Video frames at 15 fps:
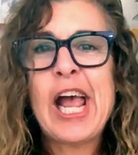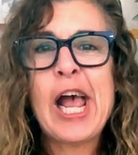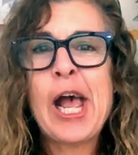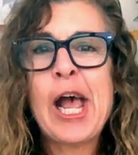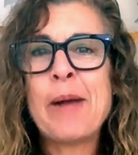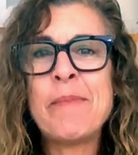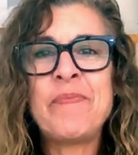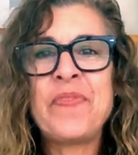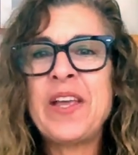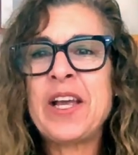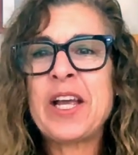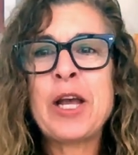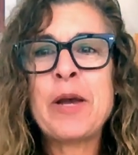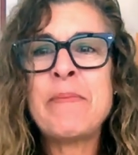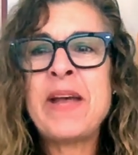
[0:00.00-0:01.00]
Um,
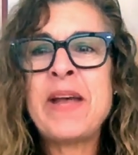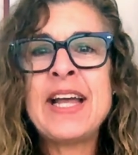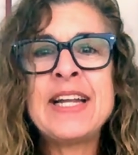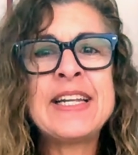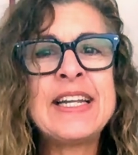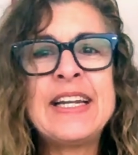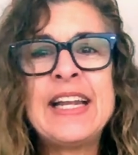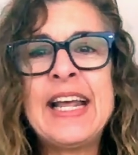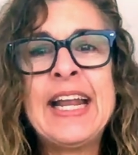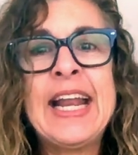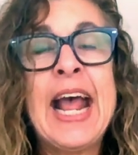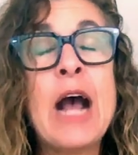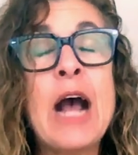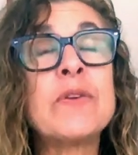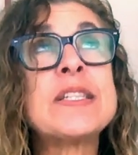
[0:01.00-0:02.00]
it commanded an
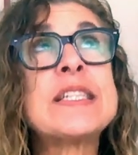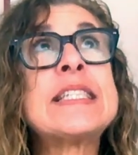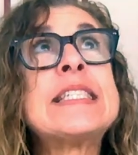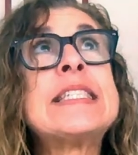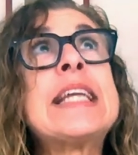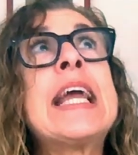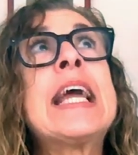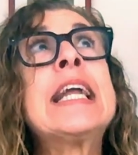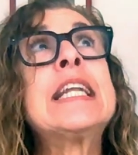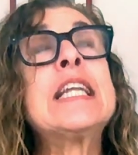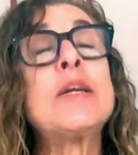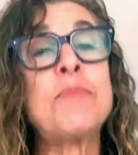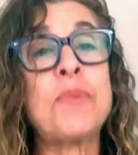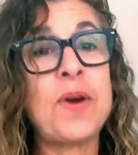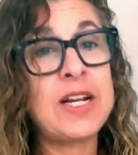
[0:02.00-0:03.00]

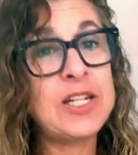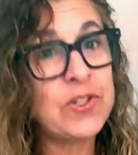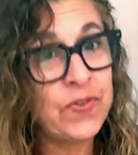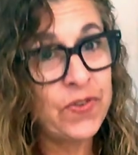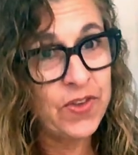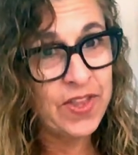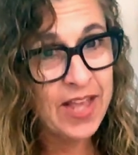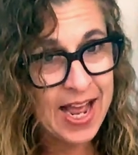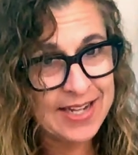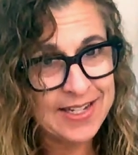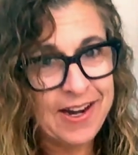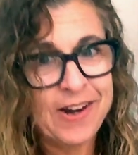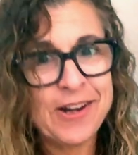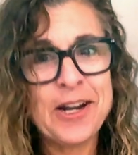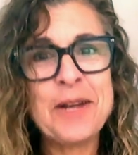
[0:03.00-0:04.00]
outstanding price for that
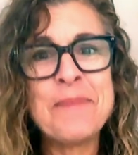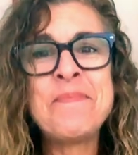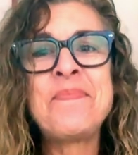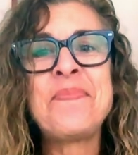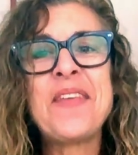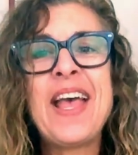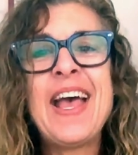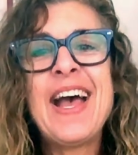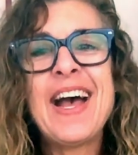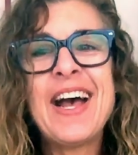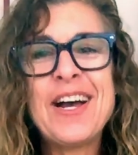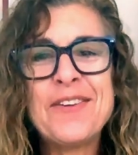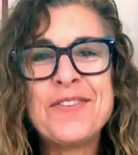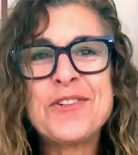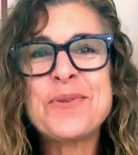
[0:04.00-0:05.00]
time
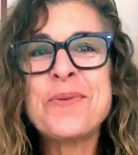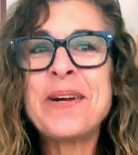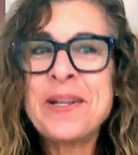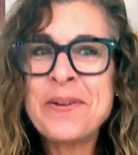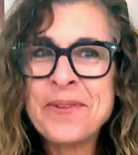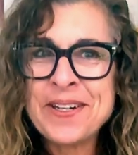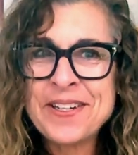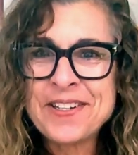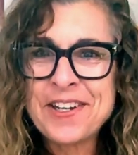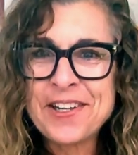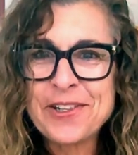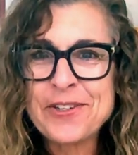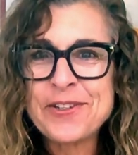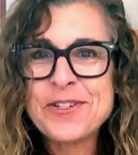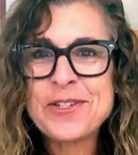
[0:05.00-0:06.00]
of twenty-one
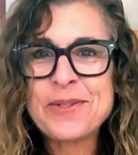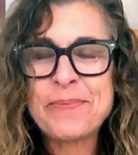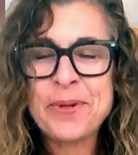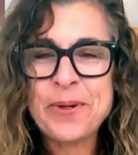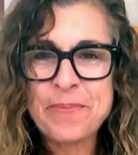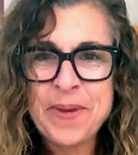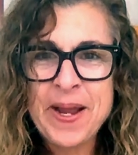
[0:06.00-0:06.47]
dollars per